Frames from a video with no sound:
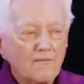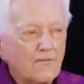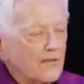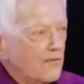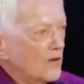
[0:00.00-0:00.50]
And
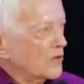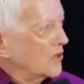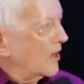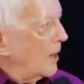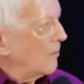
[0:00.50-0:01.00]
for the
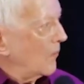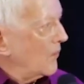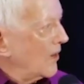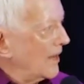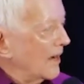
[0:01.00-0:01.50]
first time, I
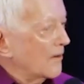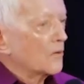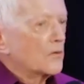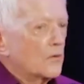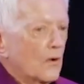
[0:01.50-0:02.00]
really
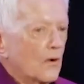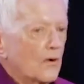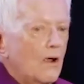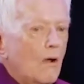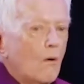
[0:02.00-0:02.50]

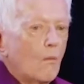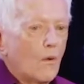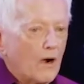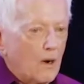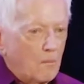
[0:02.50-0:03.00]
understood
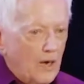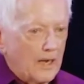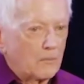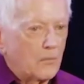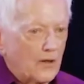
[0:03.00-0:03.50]
what our
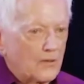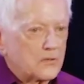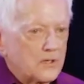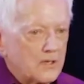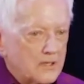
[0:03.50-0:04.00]
black
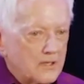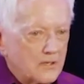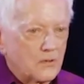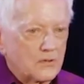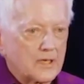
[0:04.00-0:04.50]
brothers and
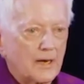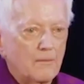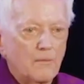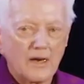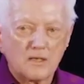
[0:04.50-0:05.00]
sisters
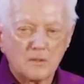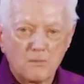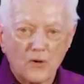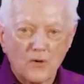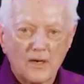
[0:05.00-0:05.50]
had
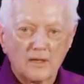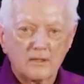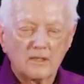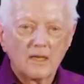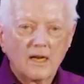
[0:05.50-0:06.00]

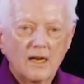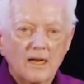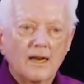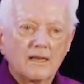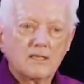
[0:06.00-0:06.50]
experienced
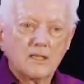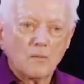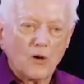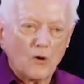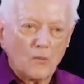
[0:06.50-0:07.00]
in a
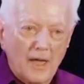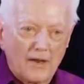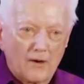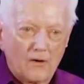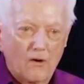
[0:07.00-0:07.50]
similar
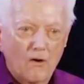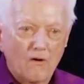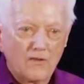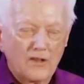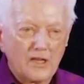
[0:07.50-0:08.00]
manner
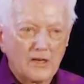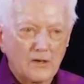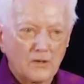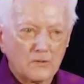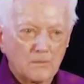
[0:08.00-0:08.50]
over the
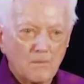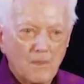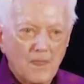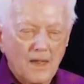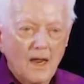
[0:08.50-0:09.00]
years.
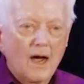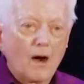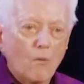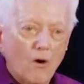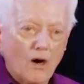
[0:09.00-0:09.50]

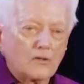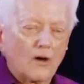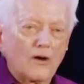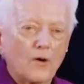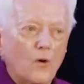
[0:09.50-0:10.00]
I walked
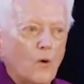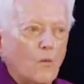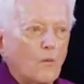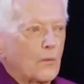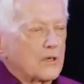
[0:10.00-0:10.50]
on
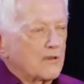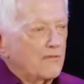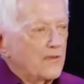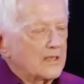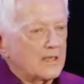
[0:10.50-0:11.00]
home, and there was a
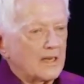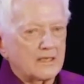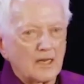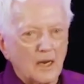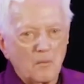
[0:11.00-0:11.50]
fence
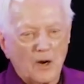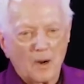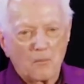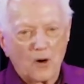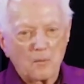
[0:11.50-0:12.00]
outside
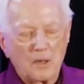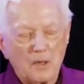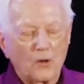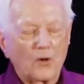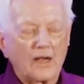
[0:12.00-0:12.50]
my
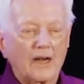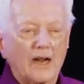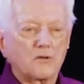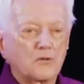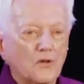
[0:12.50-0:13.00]
apartment building,
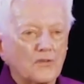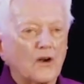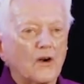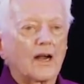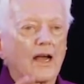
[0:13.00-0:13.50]
and I stood
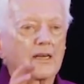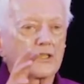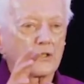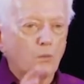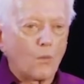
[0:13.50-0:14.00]
there and I
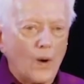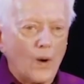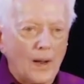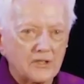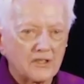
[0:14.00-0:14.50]
just
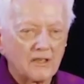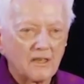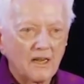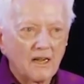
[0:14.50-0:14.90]
wept.